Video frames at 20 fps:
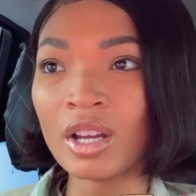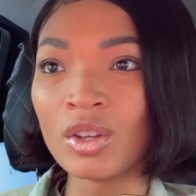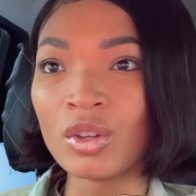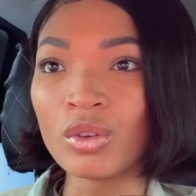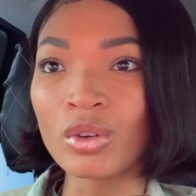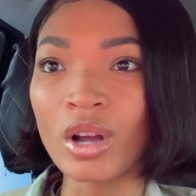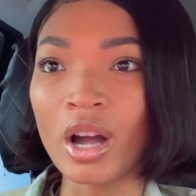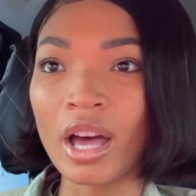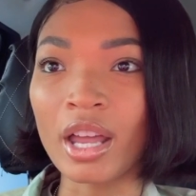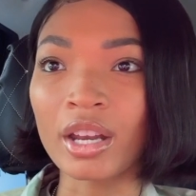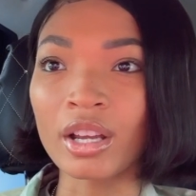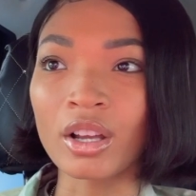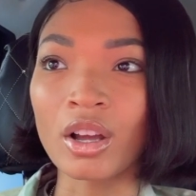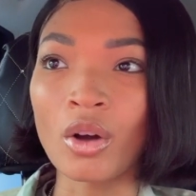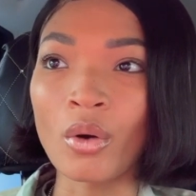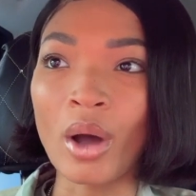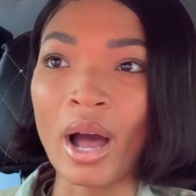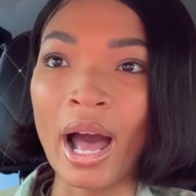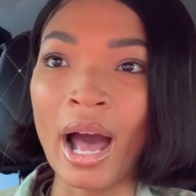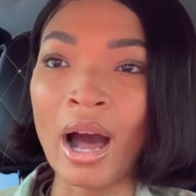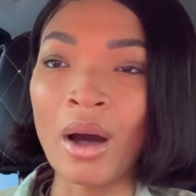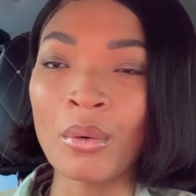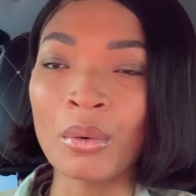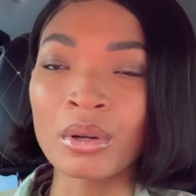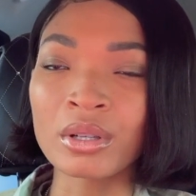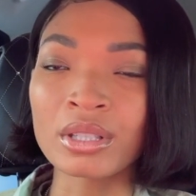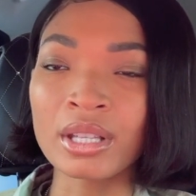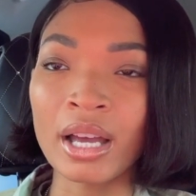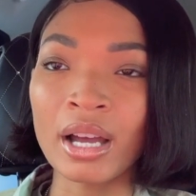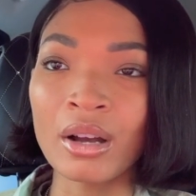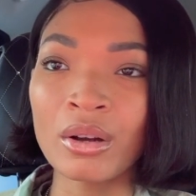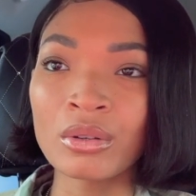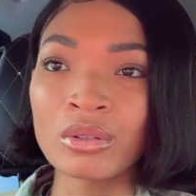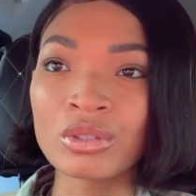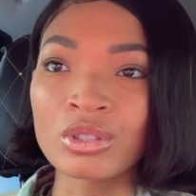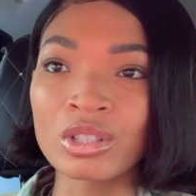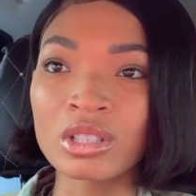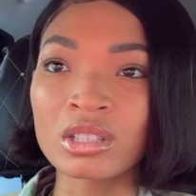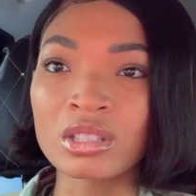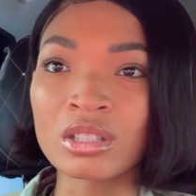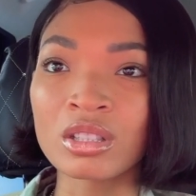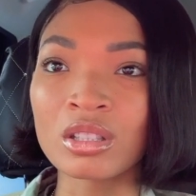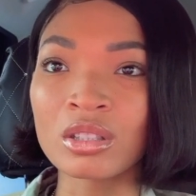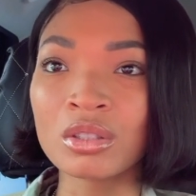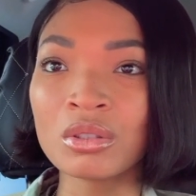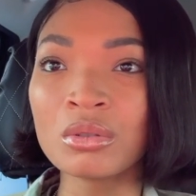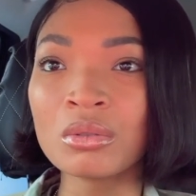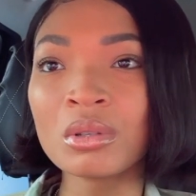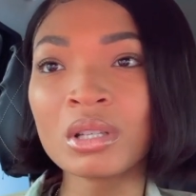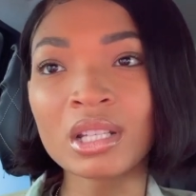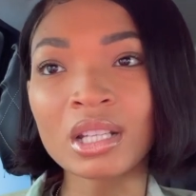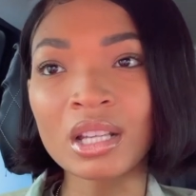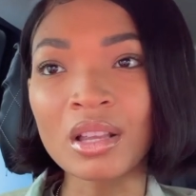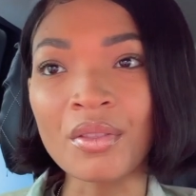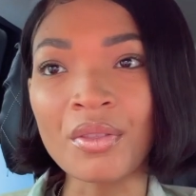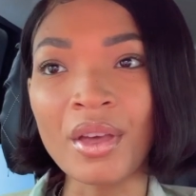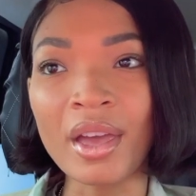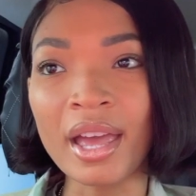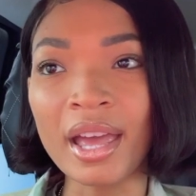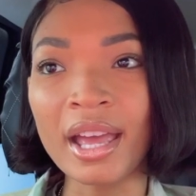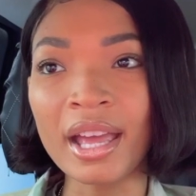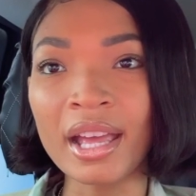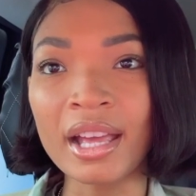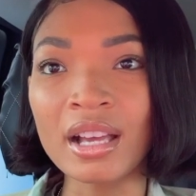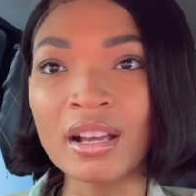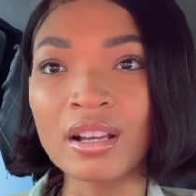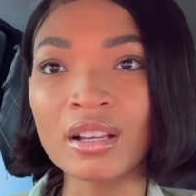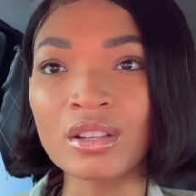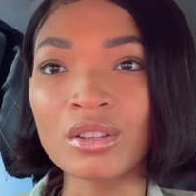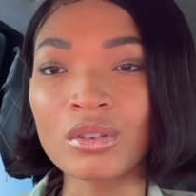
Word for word: you gotta go hours out just to do anything,